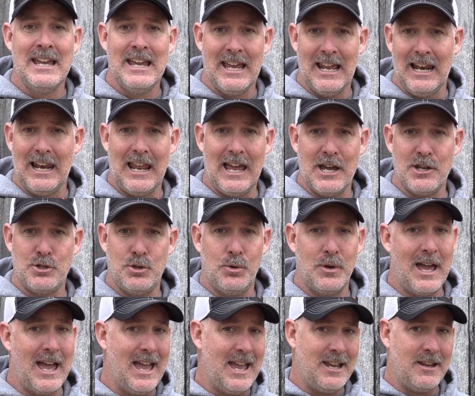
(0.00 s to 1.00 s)
It allows you
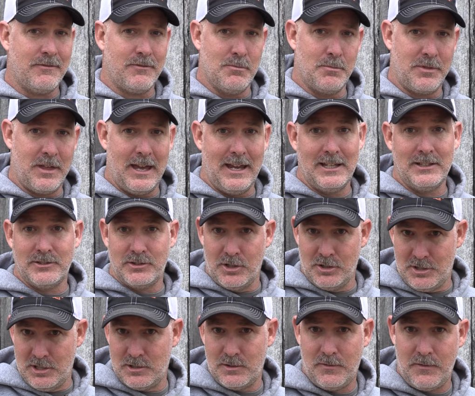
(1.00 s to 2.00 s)
to hang it from things
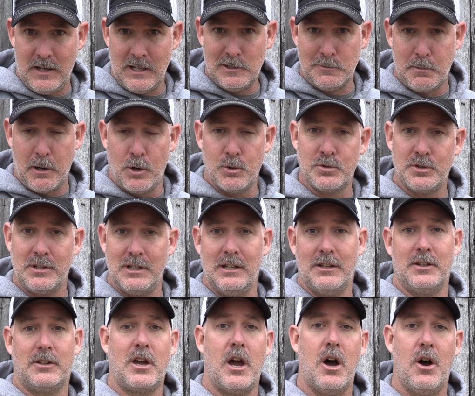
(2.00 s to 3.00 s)
such as a fence post to get
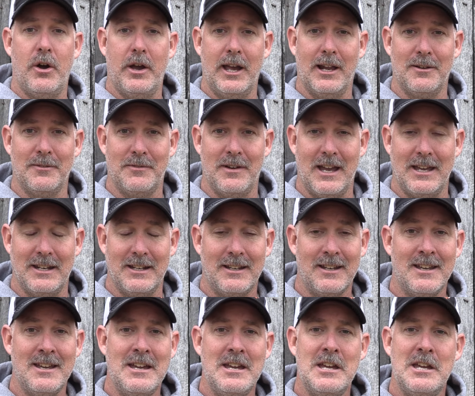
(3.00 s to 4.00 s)
the call elevated.
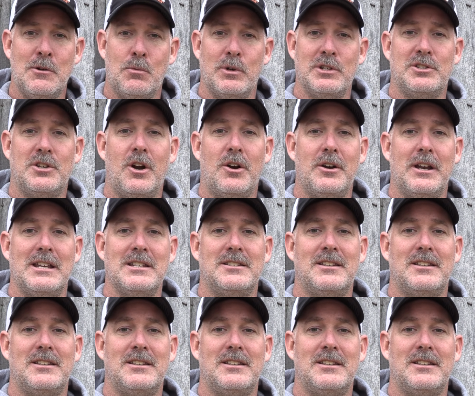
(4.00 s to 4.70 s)
We started that